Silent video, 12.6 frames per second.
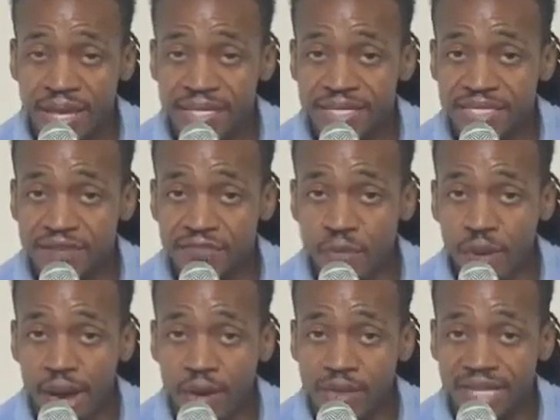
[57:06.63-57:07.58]
just a few
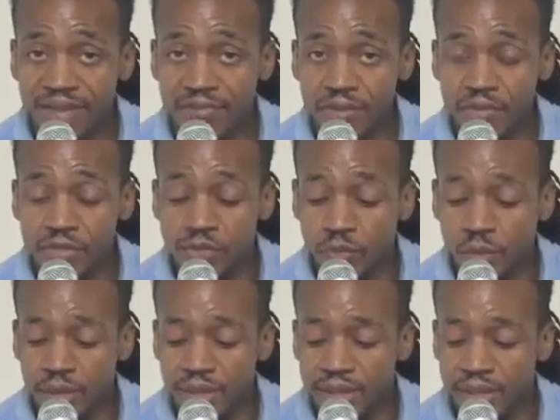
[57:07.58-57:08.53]
hours after it was
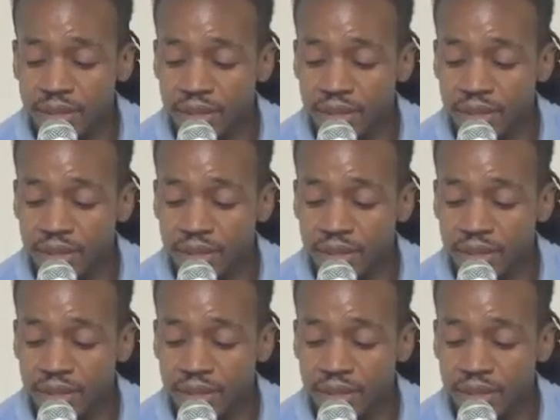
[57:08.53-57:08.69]
born.